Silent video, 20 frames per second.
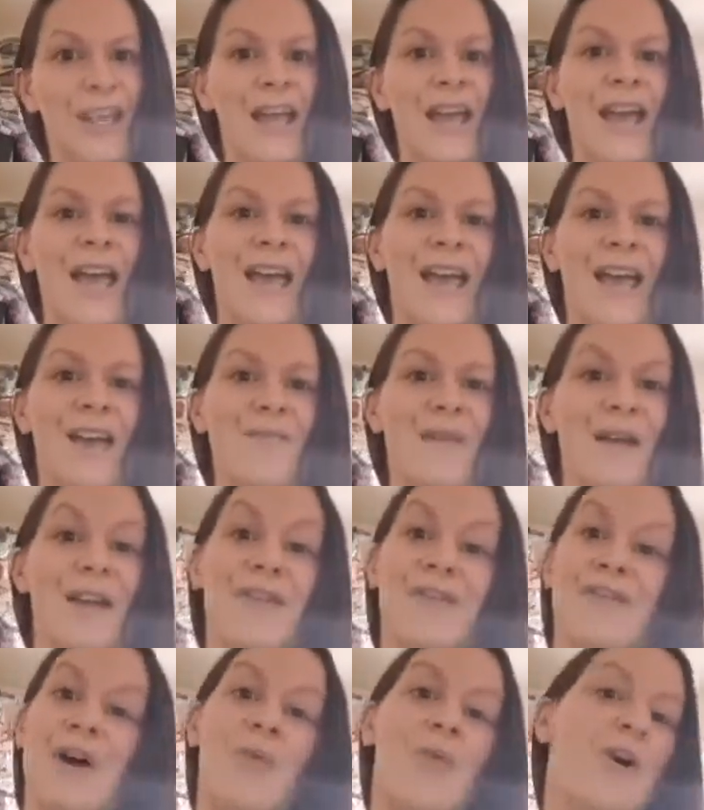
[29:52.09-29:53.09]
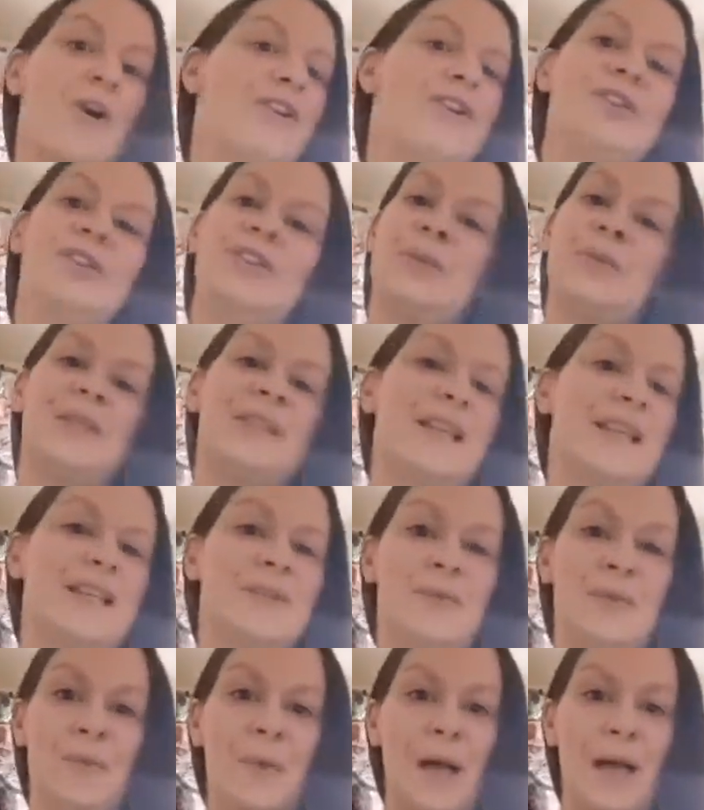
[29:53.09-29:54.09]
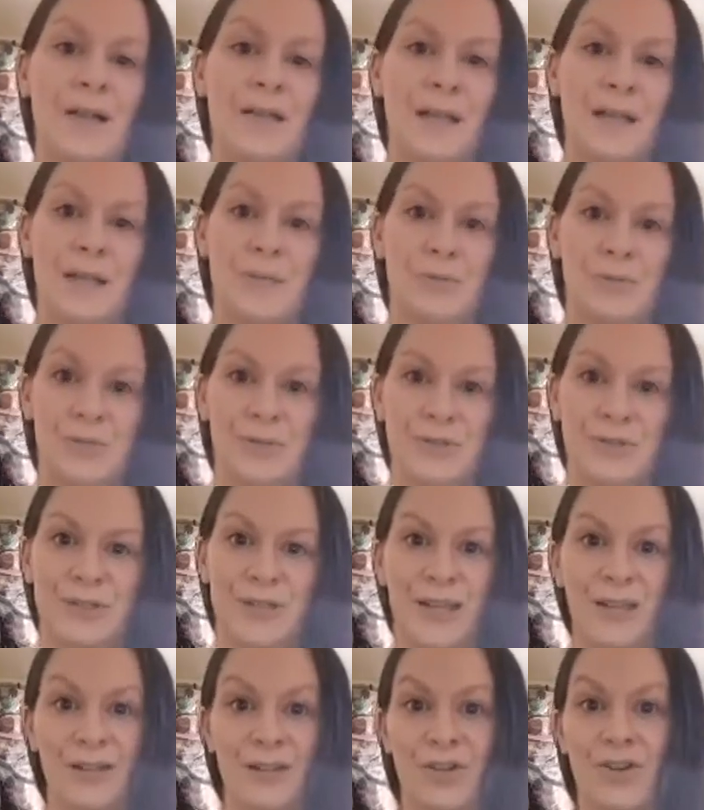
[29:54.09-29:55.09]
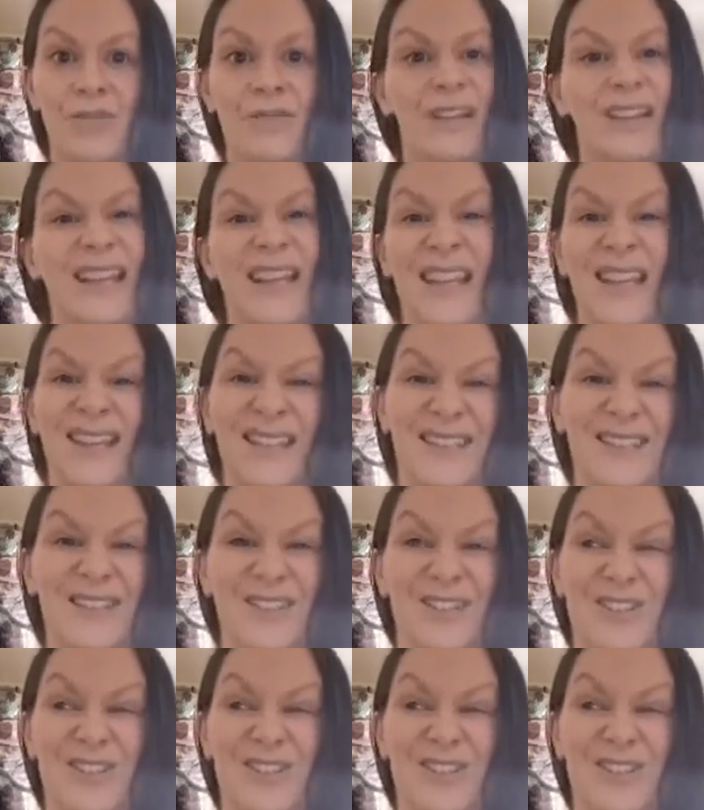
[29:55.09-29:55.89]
and I've got one who's obsessed with wild animals and currently